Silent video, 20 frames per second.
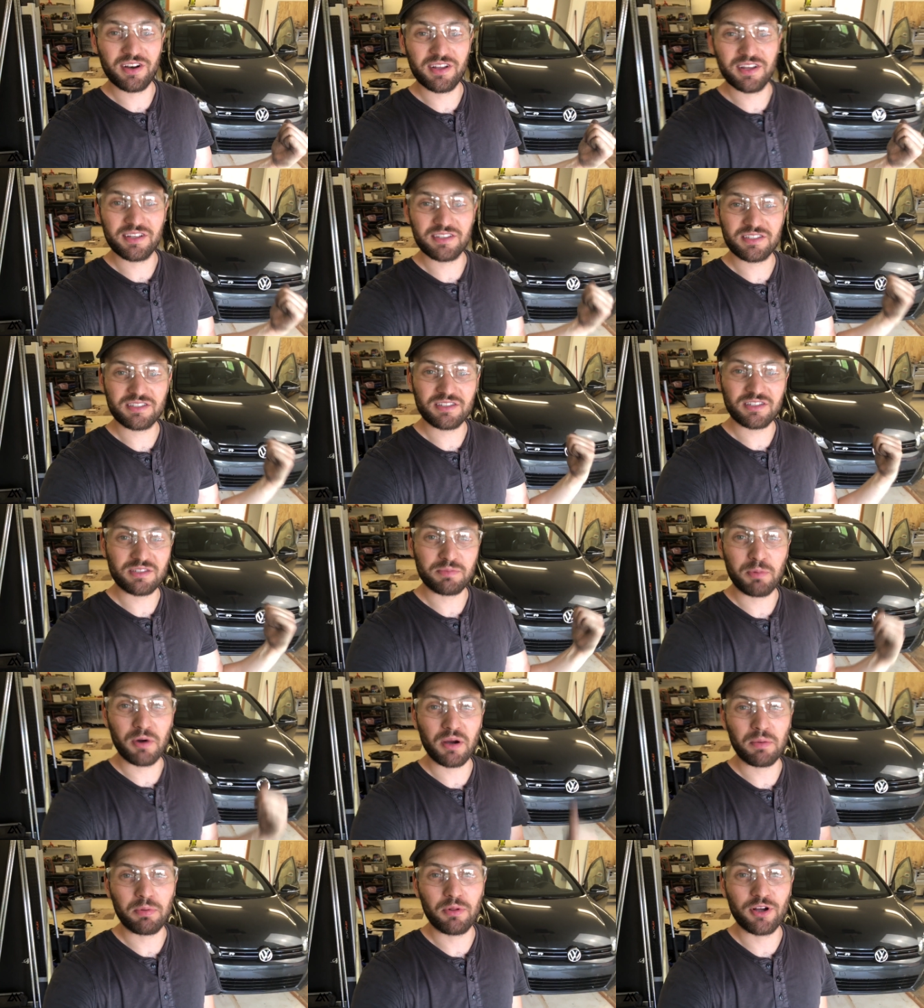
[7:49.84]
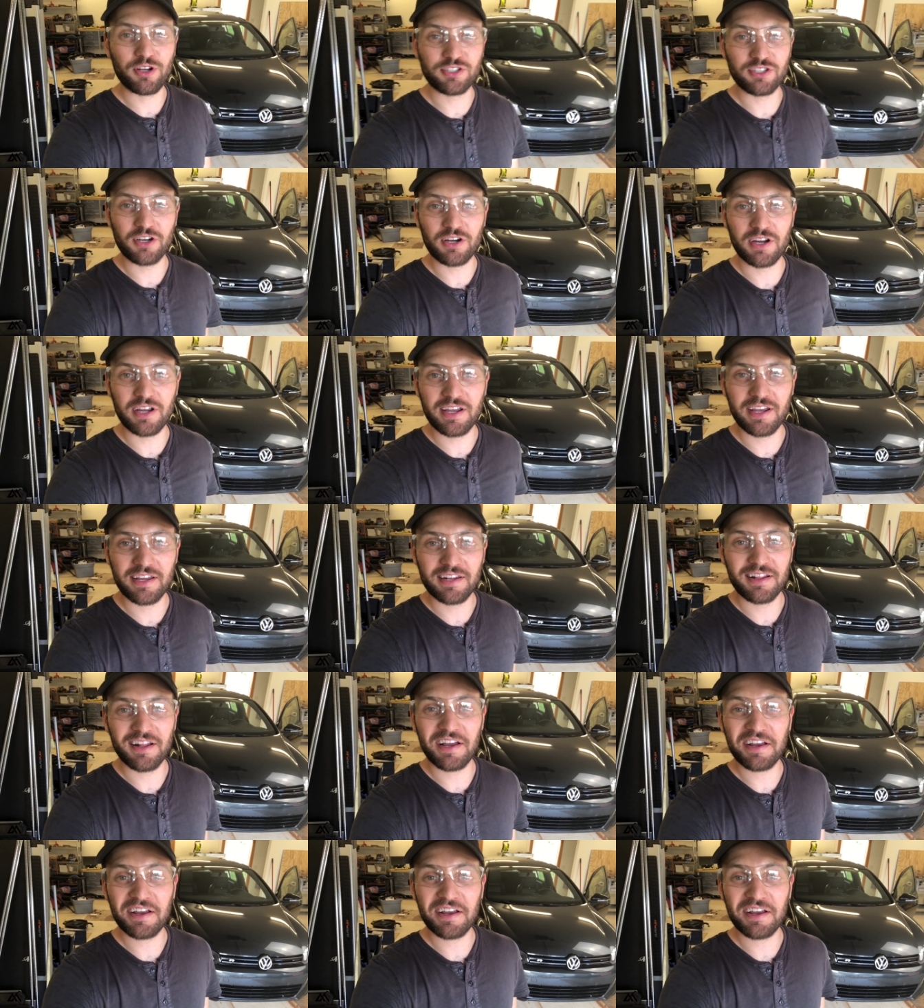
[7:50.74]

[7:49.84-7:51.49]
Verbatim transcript: it is. The spark plugs are in.